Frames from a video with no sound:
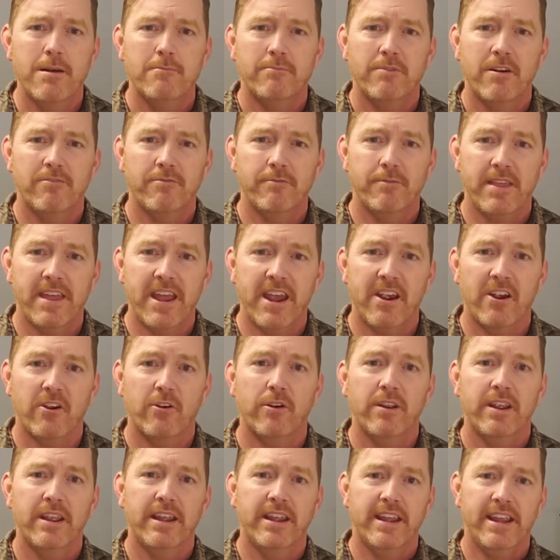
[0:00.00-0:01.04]
But from
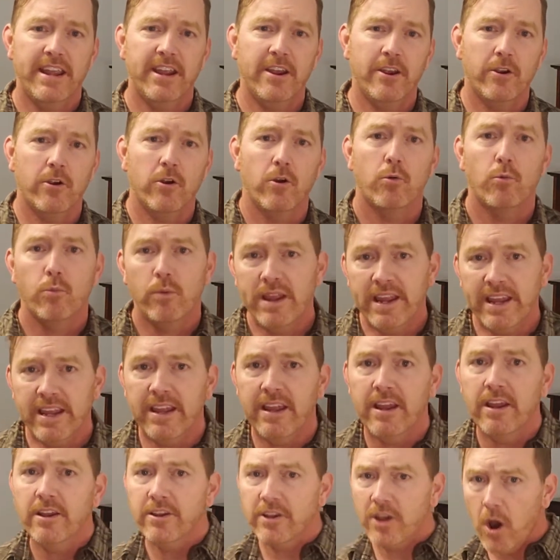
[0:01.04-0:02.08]
there, here we
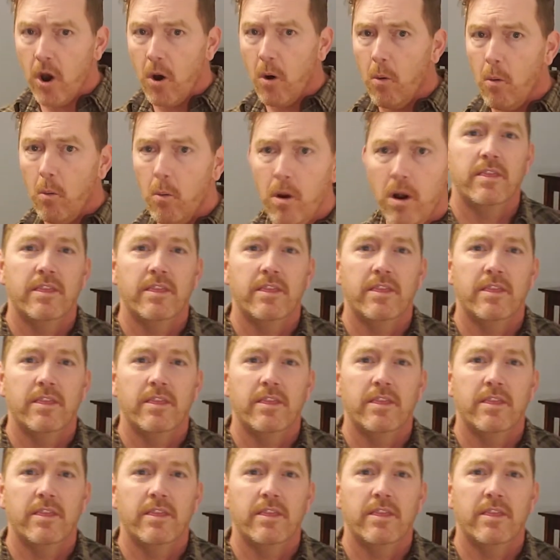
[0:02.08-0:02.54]
go.